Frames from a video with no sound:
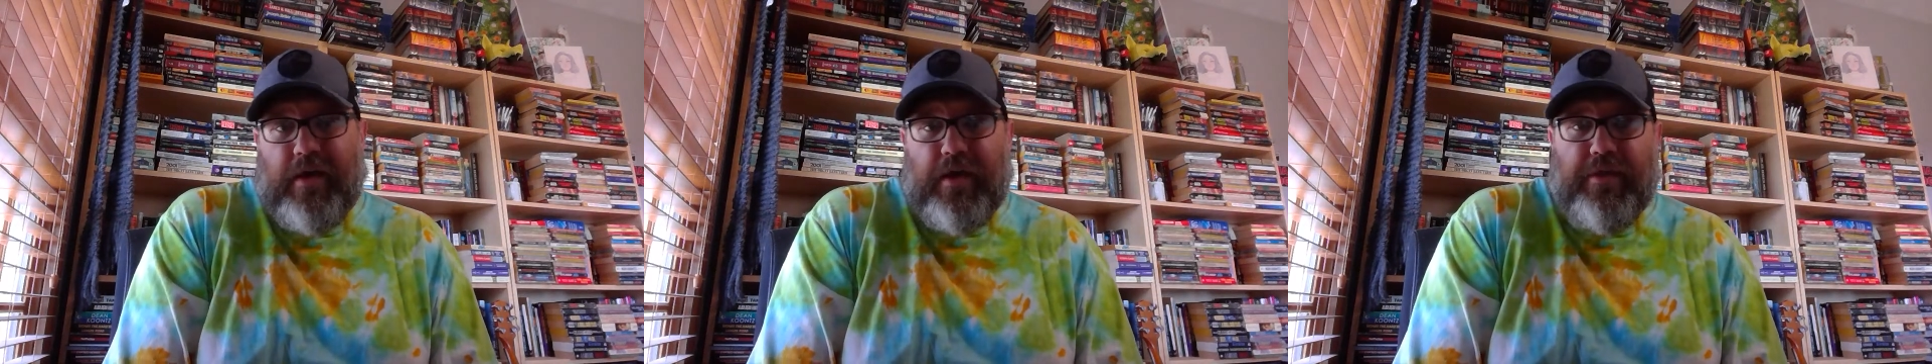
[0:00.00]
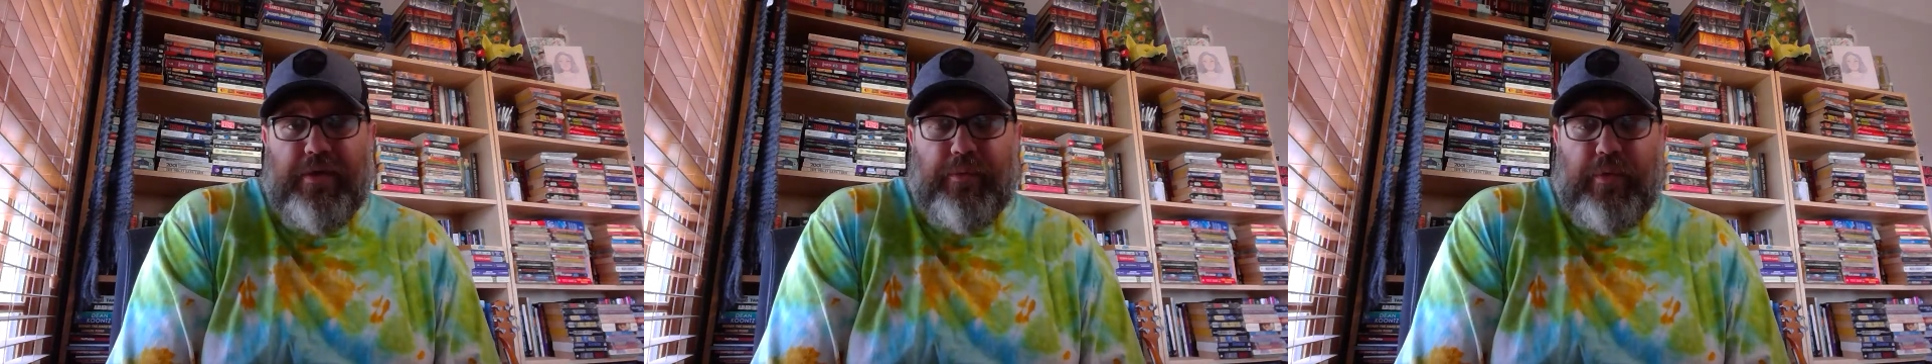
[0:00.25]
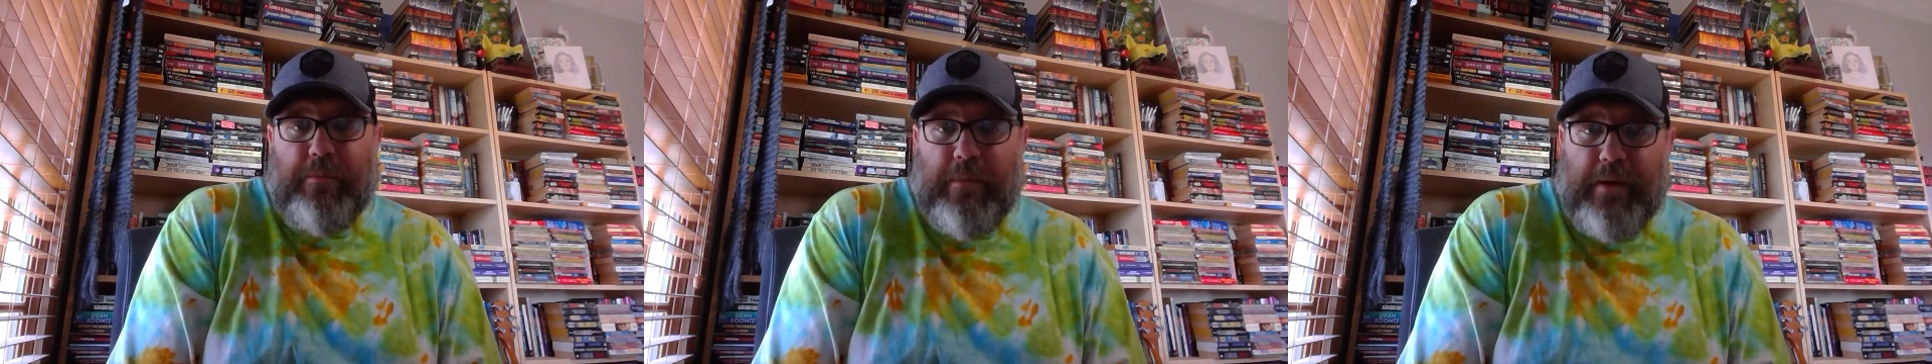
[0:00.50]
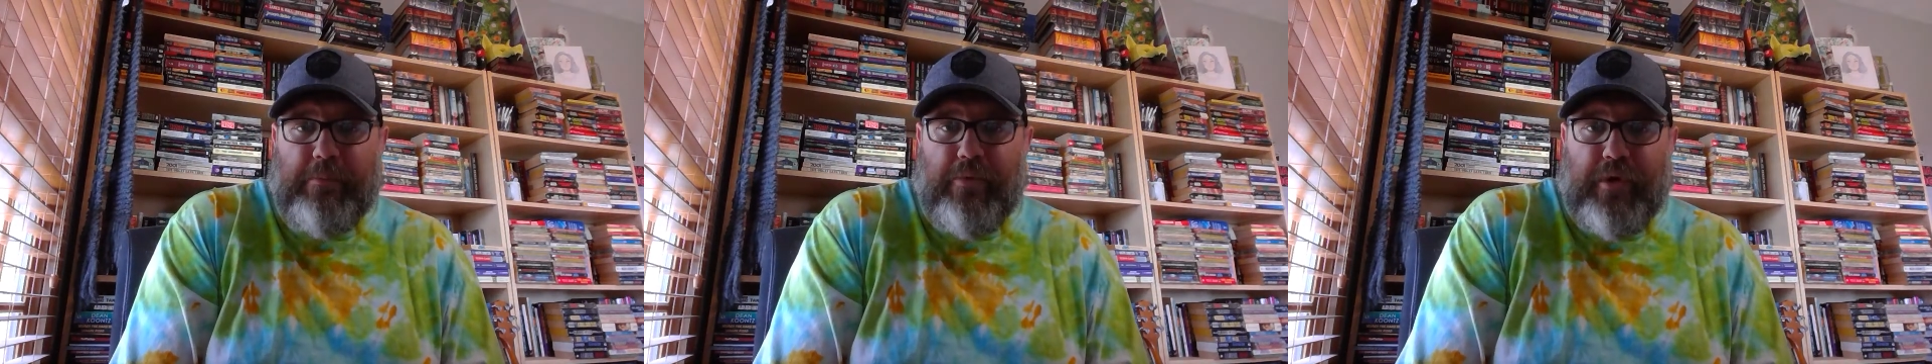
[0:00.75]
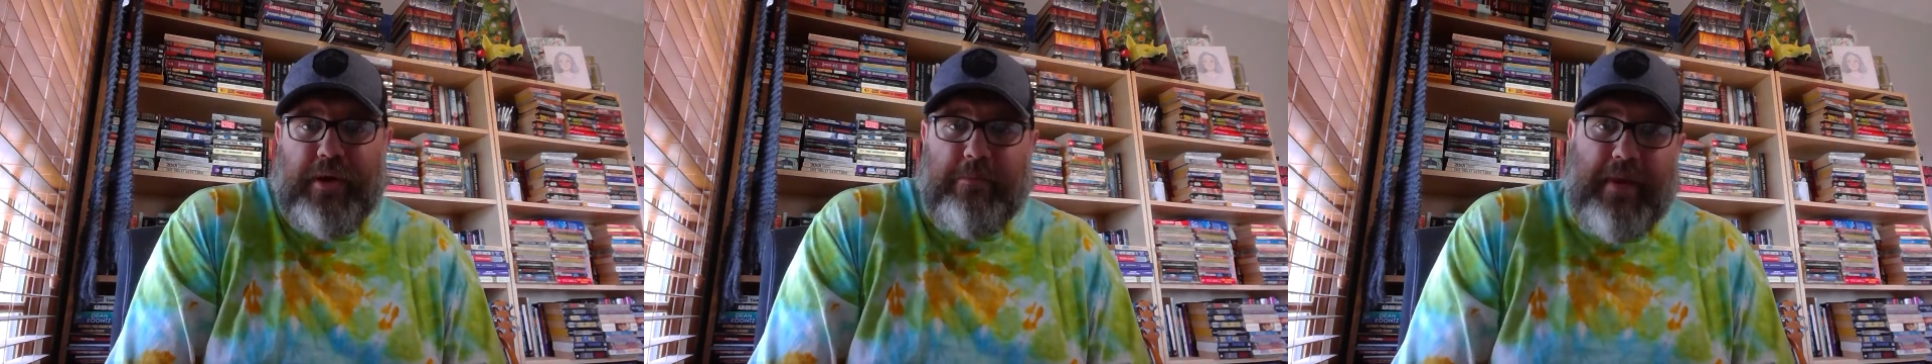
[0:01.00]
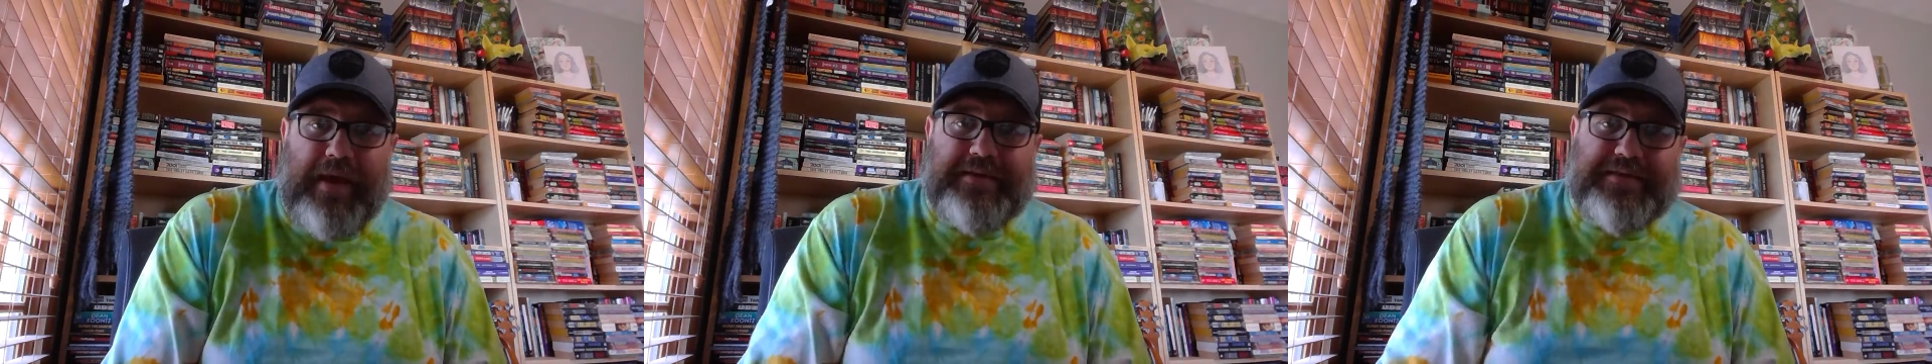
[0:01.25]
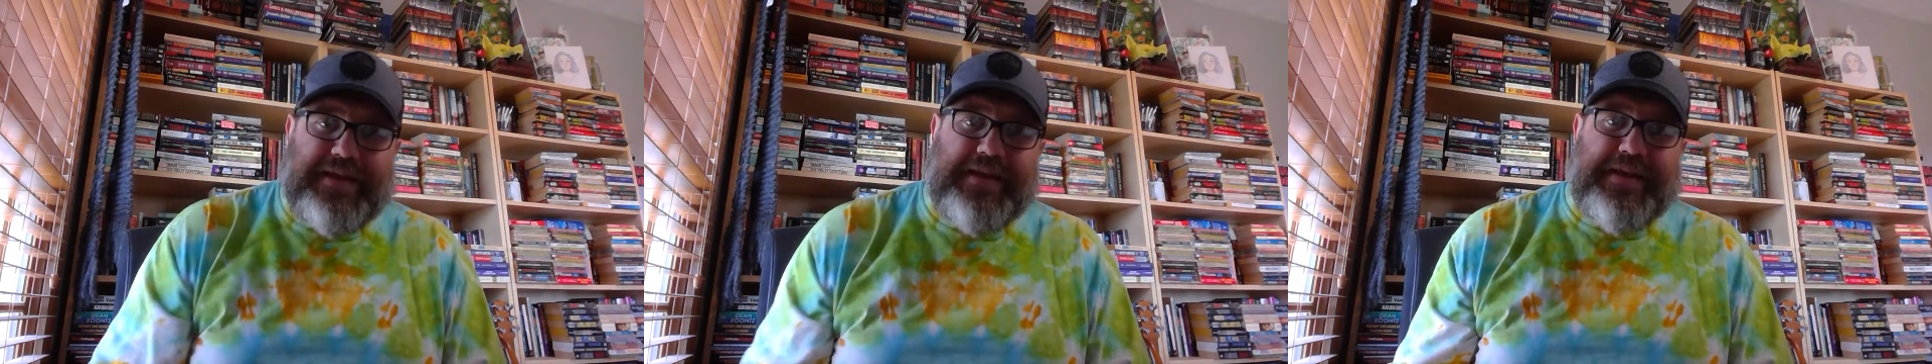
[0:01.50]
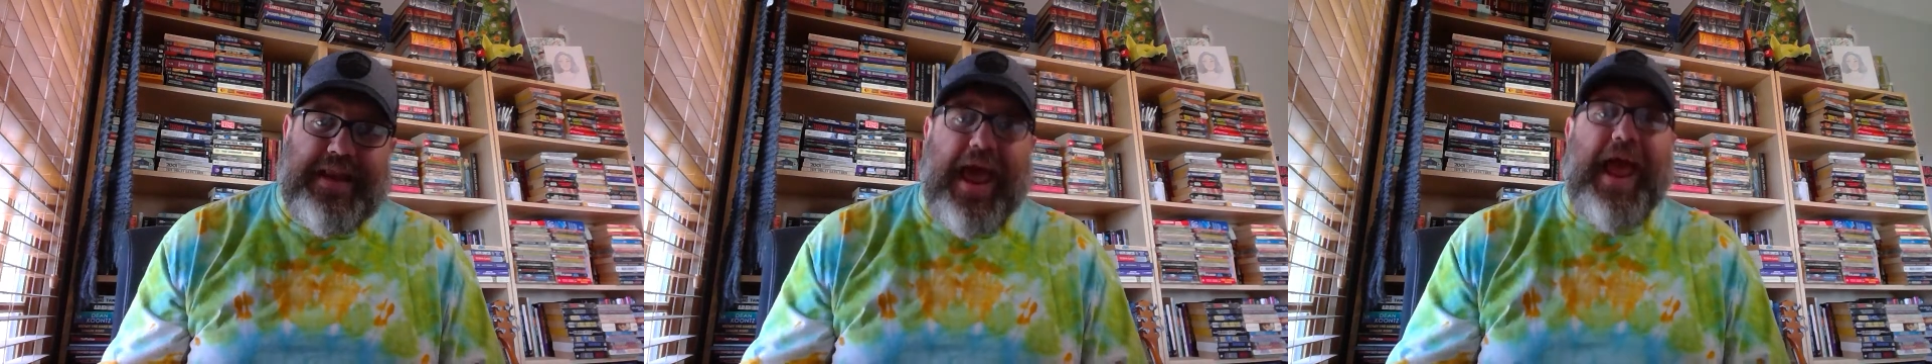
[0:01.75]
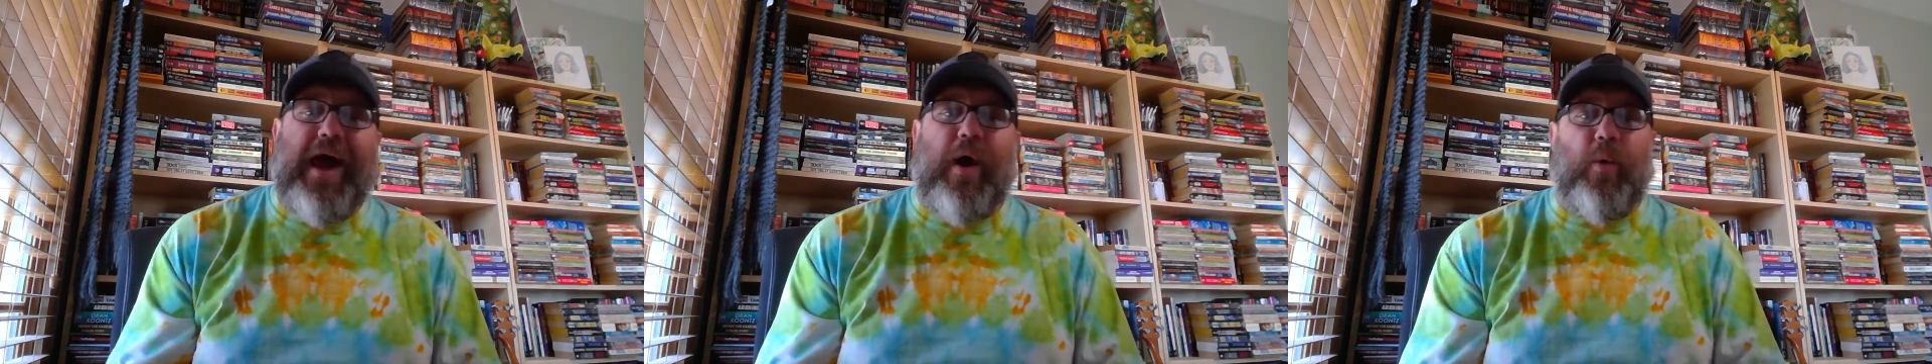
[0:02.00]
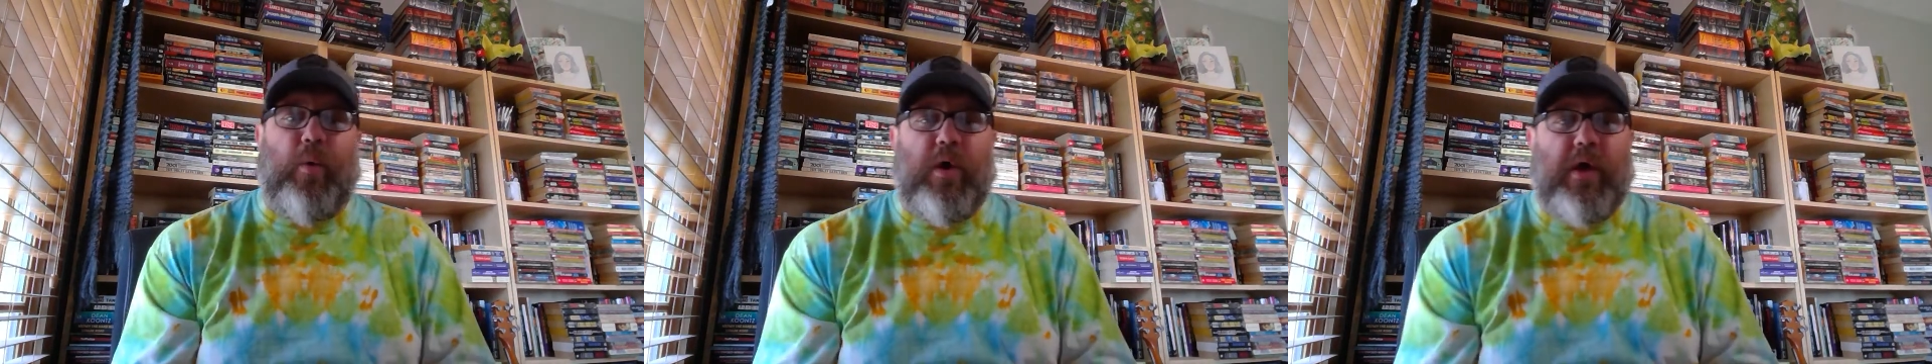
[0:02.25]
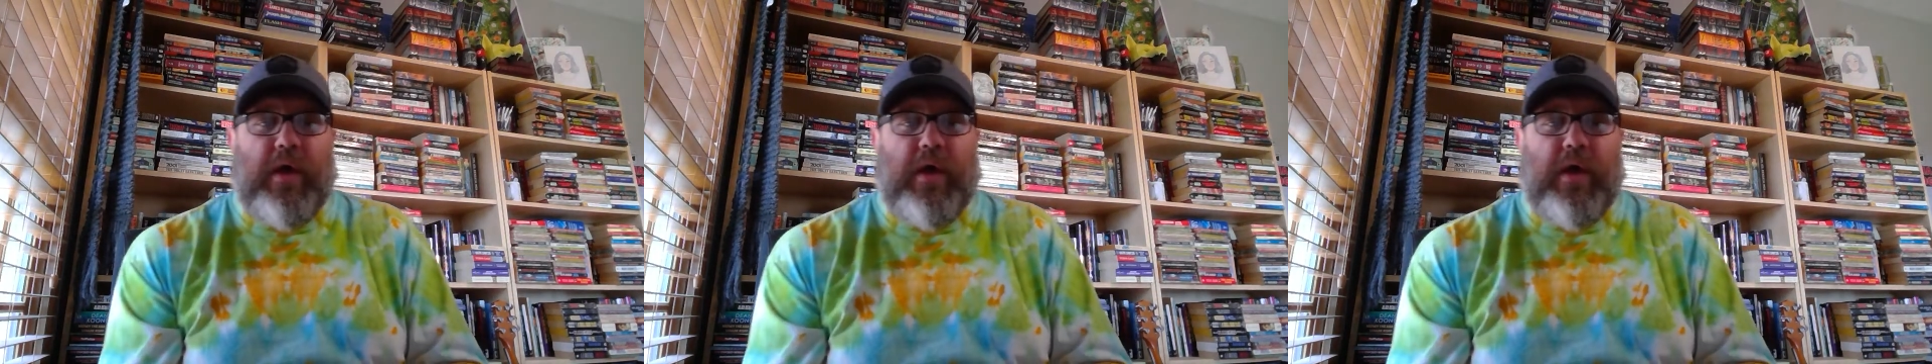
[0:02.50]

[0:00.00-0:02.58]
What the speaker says: the remembering makes it now.